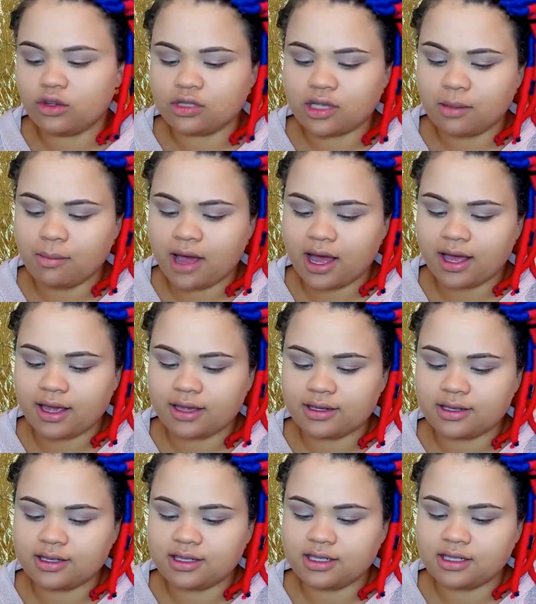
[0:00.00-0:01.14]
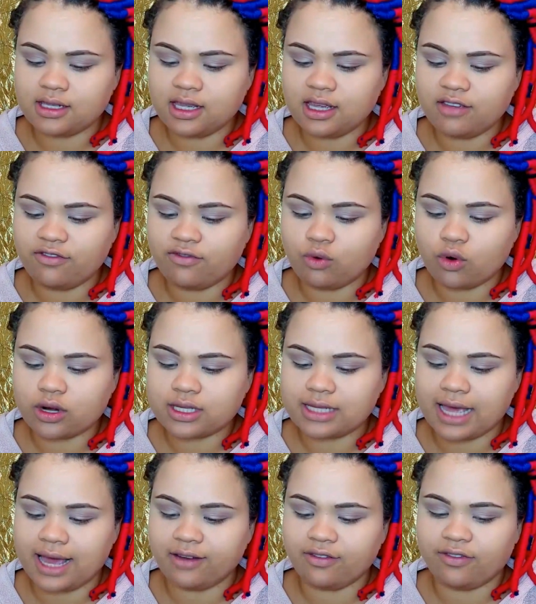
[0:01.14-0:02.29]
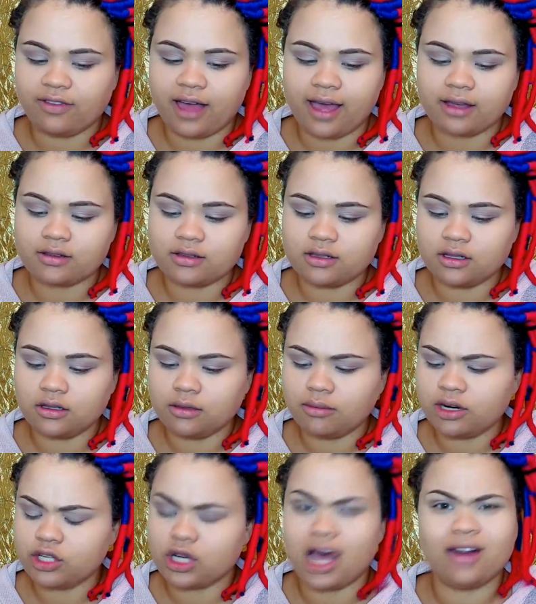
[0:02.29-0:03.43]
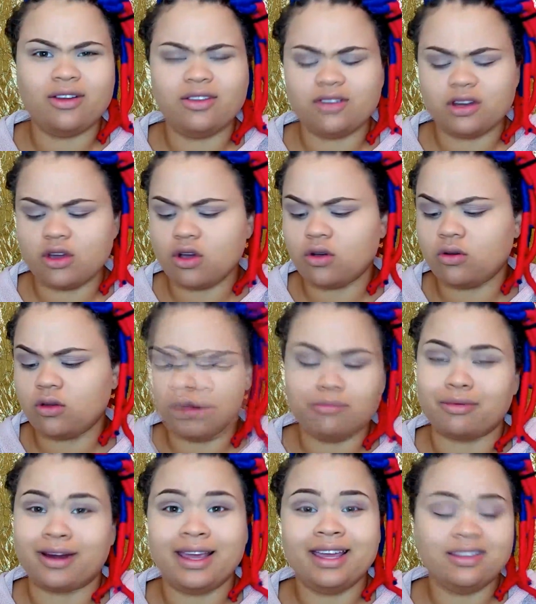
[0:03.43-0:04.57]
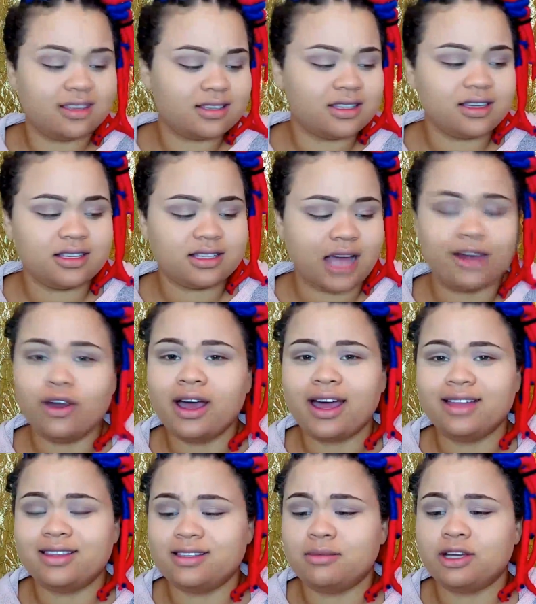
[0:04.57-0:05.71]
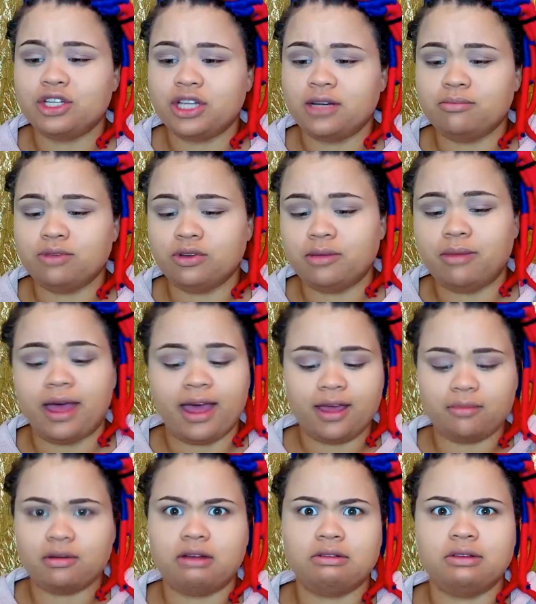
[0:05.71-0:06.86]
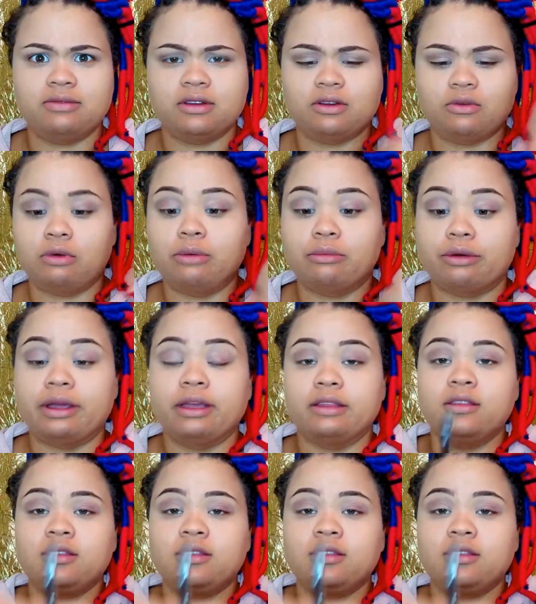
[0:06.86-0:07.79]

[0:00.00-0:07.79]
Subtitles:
using my C410 flat concealer brush. I don't even know what brand this is. I know I got this in my Gen Beauty bag, but I don't even know what brand